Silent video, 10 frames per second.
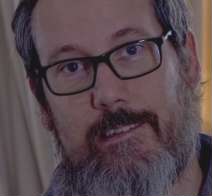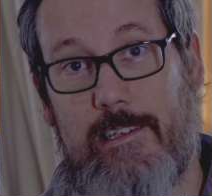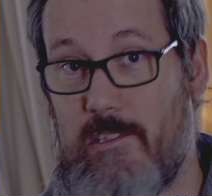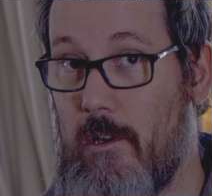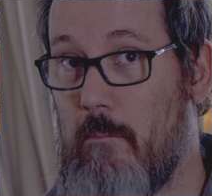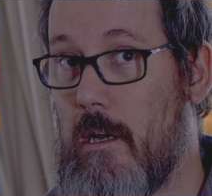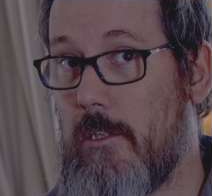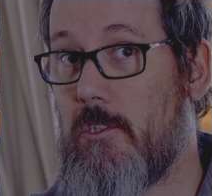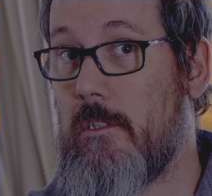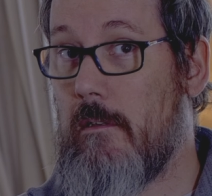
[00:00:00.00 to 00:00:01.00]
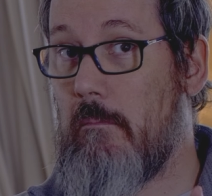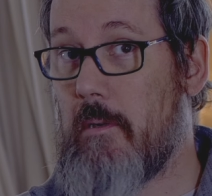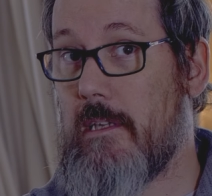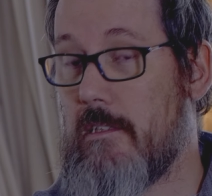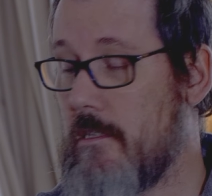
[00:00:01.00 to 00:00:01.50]
It's not much,
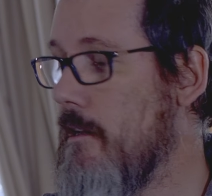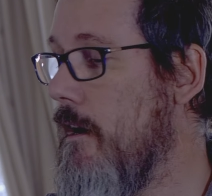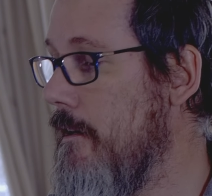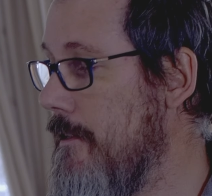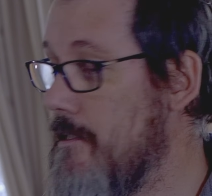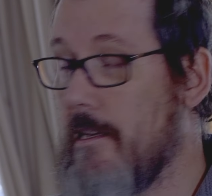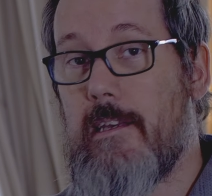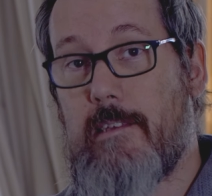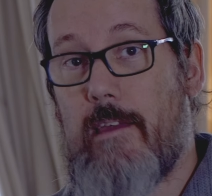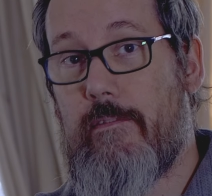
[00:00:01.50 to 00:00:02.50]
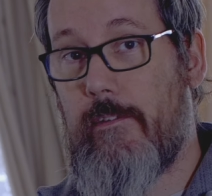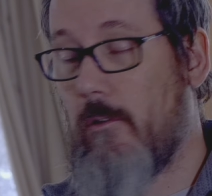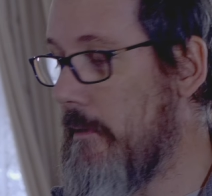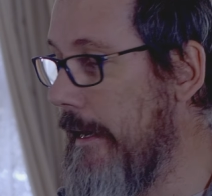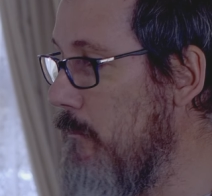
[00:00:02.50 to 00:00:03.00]
but it's a start. This is a
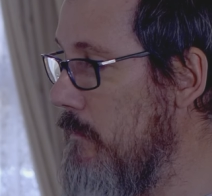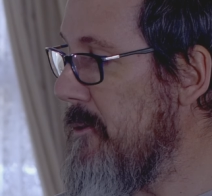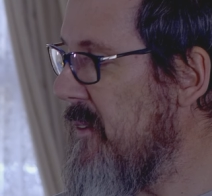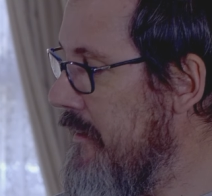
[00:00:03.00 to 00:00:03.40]
film camera.